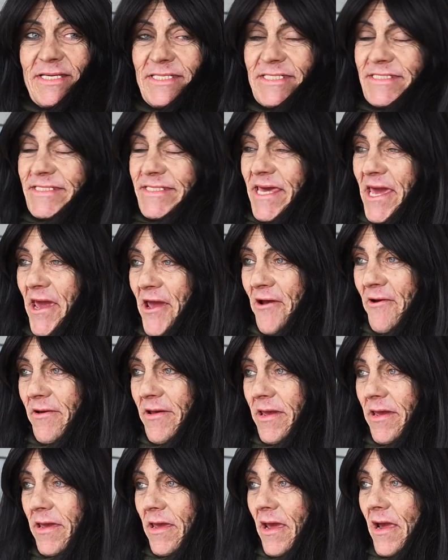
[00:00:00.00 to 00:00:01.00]
It's
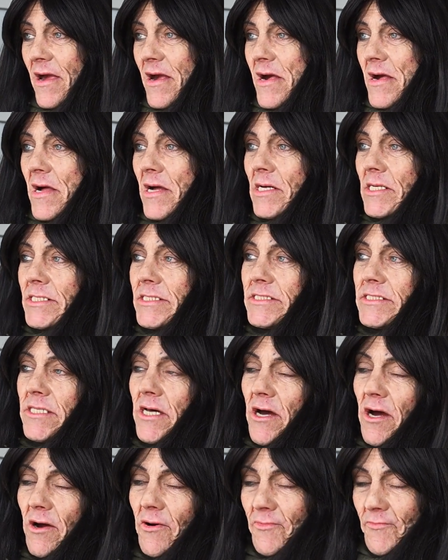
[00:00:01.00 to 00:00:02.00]
scary.
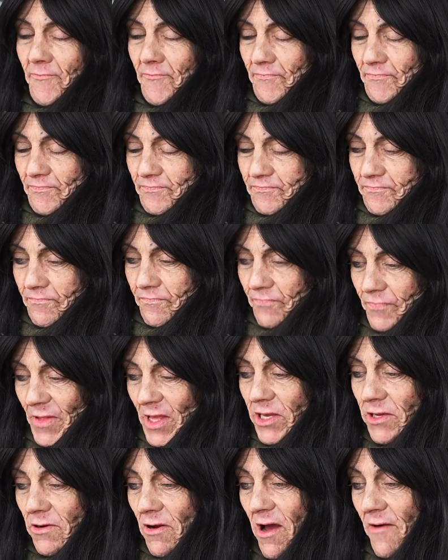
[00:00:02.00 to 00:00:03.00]
So,
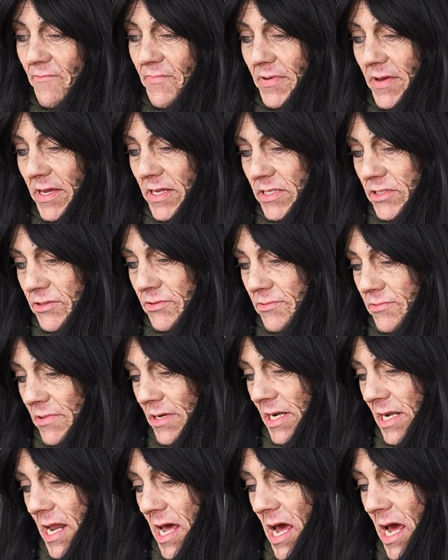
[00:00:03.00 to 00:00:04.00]
you know, I've been through a
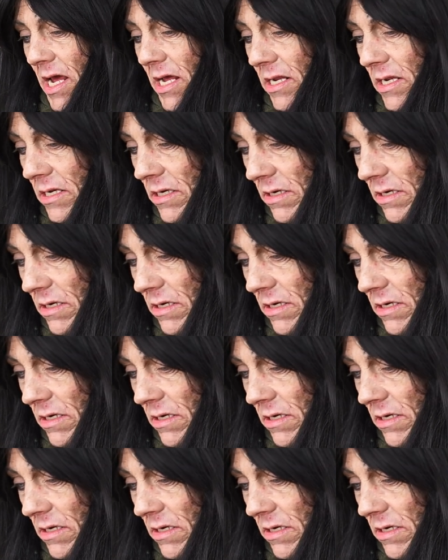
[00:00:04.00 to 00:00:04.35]
lot.